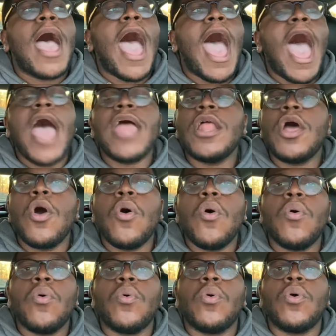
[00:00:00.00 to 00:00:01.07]
I
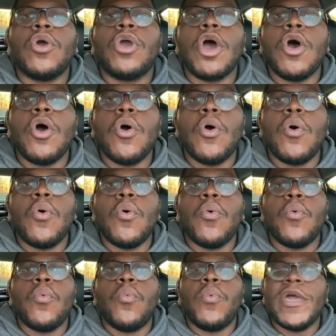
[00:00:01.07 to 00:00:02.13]
don't
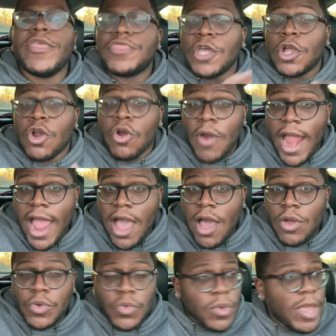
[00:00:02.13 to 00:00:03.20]
go with the
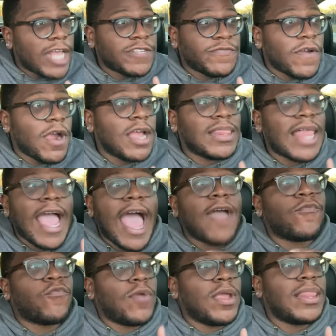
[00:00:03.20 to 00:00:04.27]
crowd as far, like,
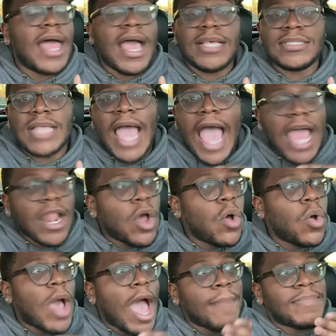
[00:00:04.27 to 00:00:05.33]
I've realized, like,
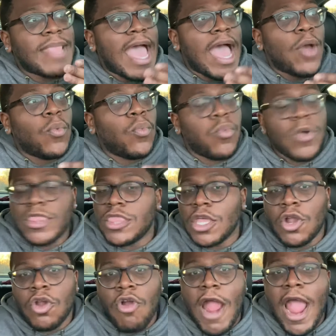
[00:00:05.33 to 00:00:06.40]
I'm not with the
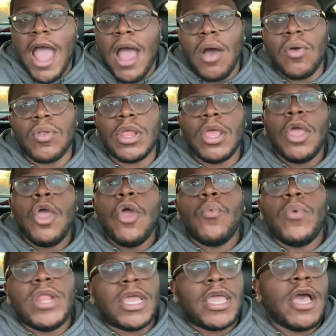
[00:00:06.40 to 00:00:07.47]
crowd
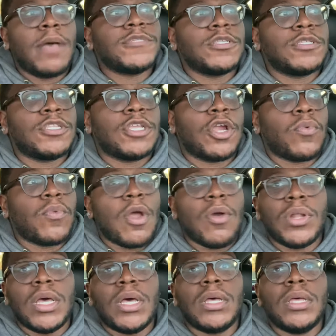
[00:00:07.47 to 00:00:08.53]
when it comes to
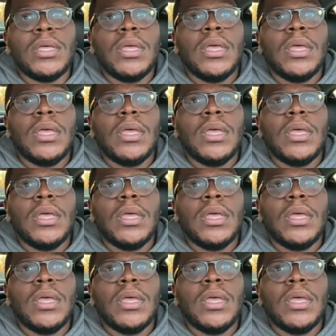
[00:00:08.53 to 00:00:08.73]
Corona.